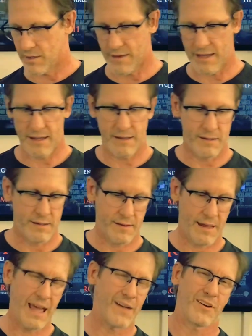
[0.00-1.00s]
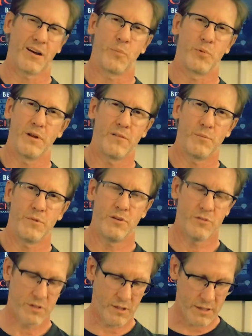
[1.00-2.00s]
they have a couple of them
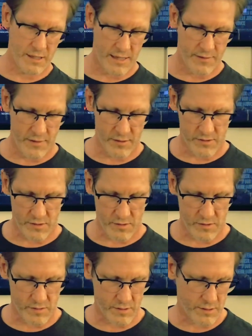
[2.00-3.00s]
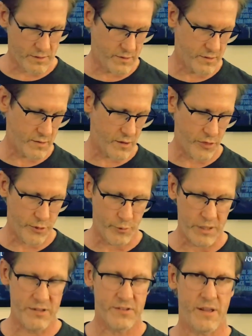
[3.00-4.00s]
usually, and this is a
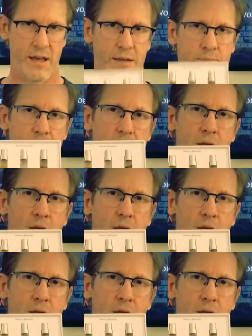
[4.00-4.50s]
3 set,